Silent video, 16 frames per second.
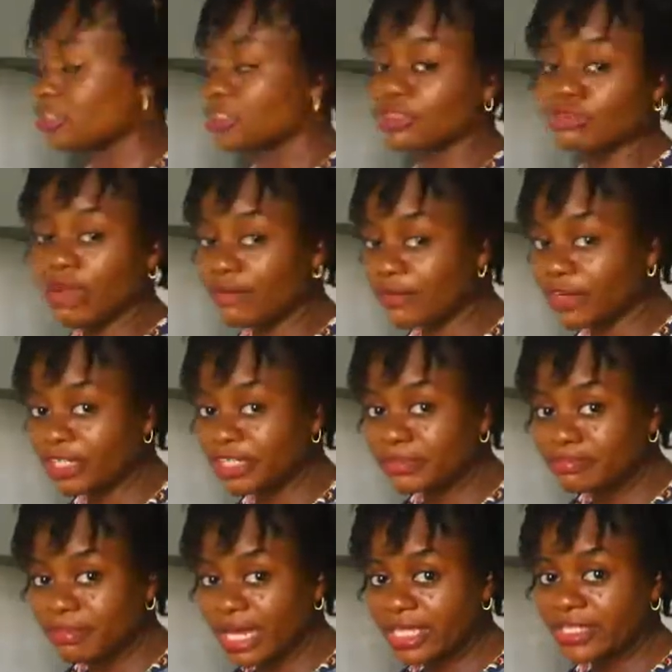So I've already
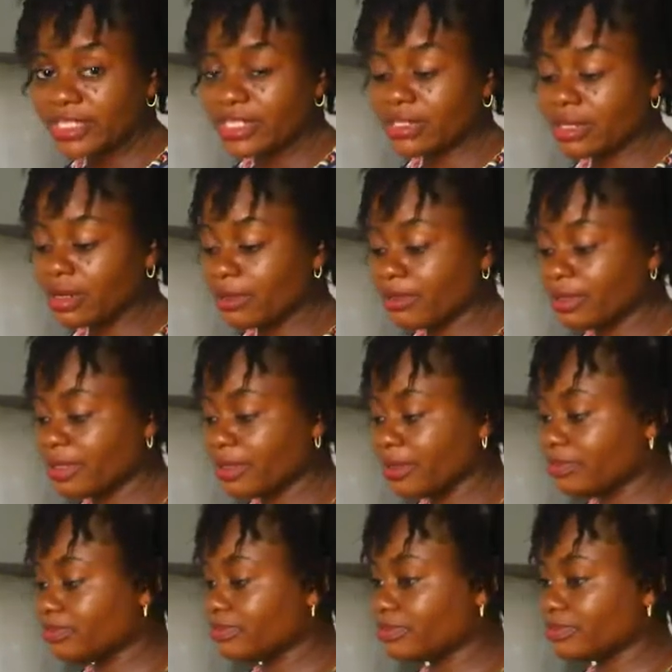made some
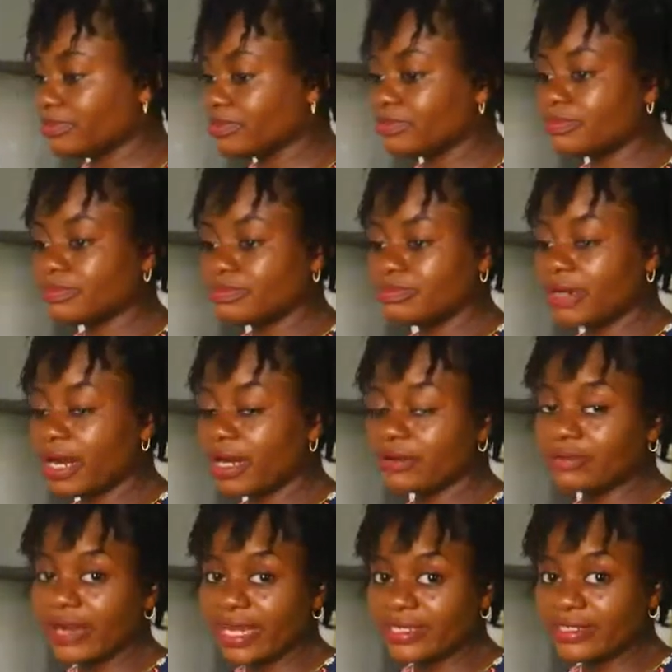
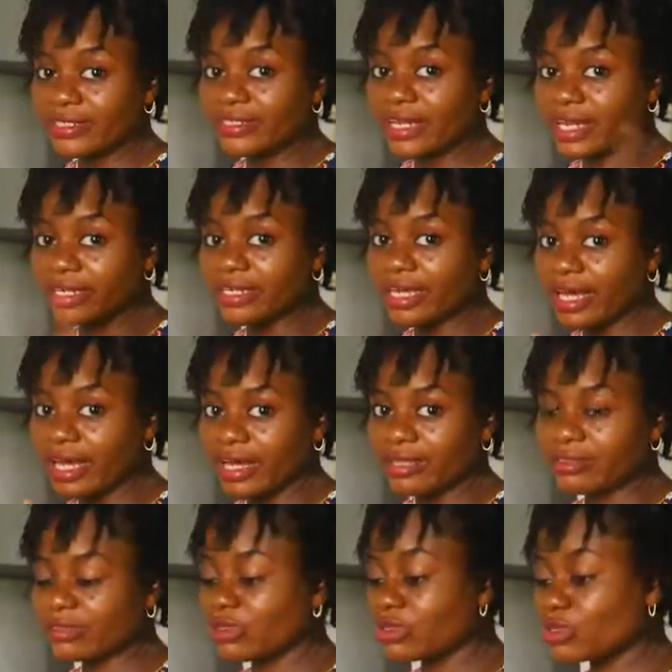brown rice earlier,
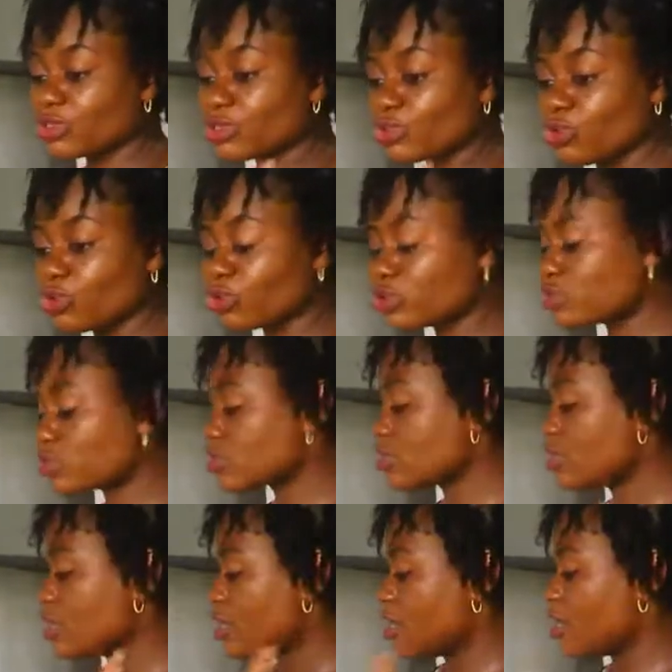so it's cooked,
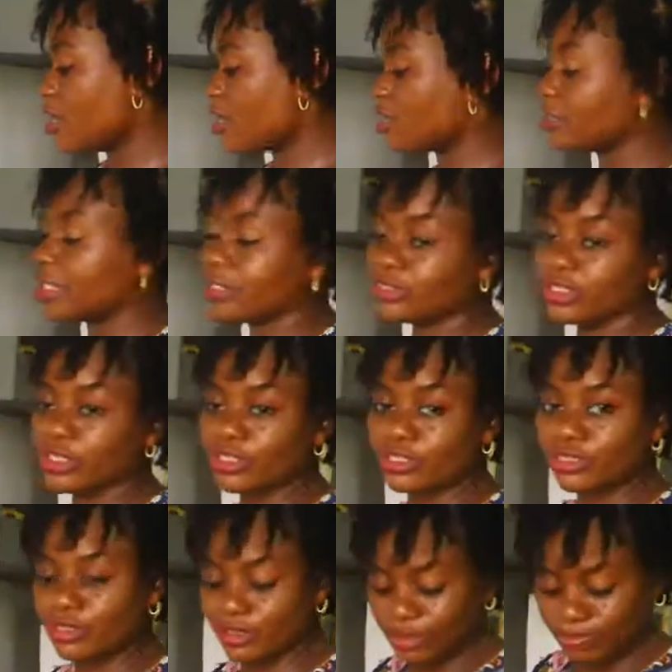and I'll
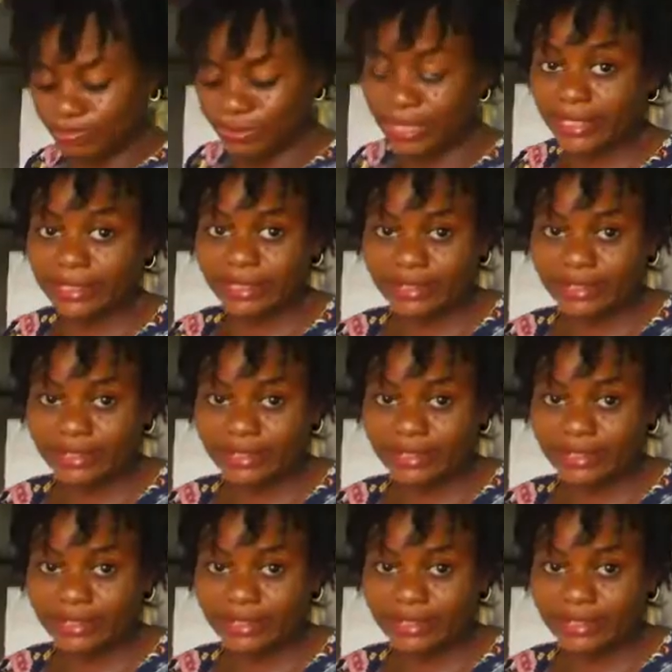just plate